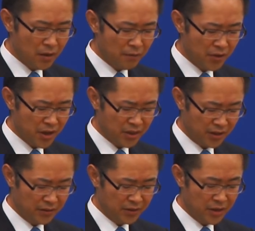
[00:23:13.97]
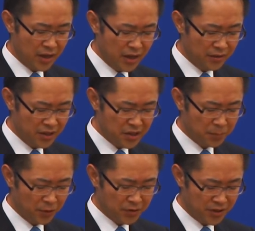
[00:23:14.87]
Further, in this
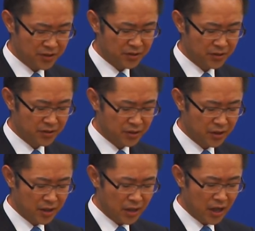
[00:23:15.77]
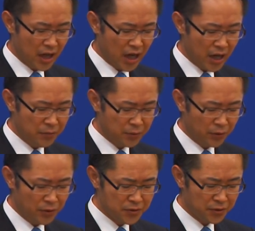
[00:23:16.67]
process, I would
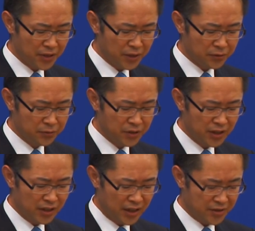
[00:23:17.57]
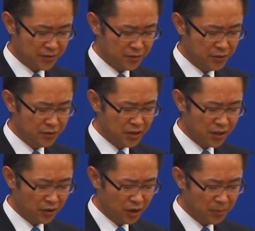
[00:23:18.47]
also like to realize new
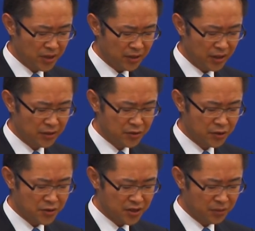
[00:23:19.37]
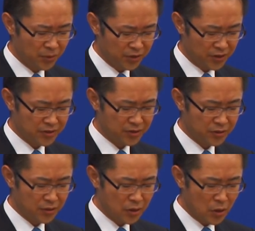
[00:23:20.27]
economic and social models,
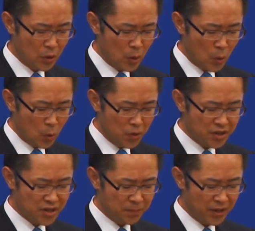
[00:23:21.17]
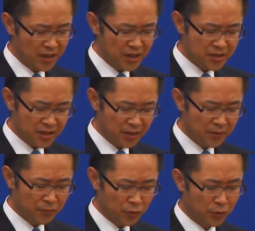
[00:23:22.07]
which Japan is
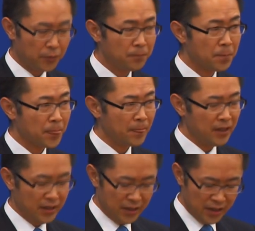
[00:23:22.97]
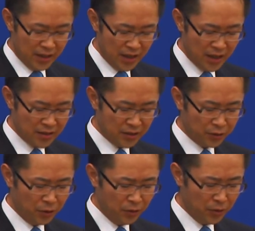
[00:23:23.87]
aiming for, in the
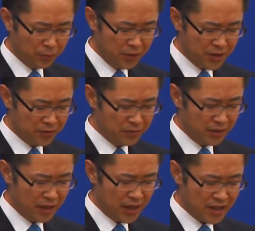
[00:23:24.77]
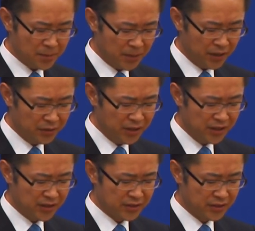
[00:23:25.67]
Tohoku region as
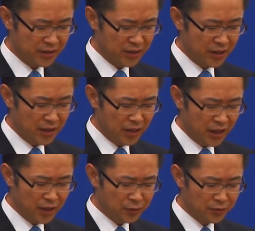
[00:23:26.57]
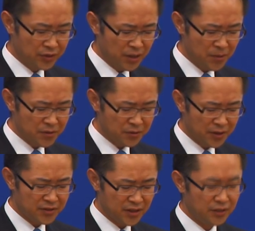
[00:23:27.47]
pioneers, and to
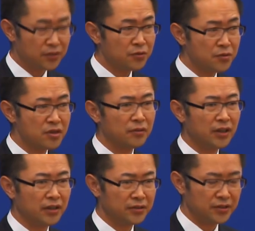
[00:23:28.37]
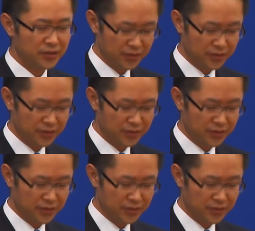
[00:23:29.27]
demonstrate them to the world.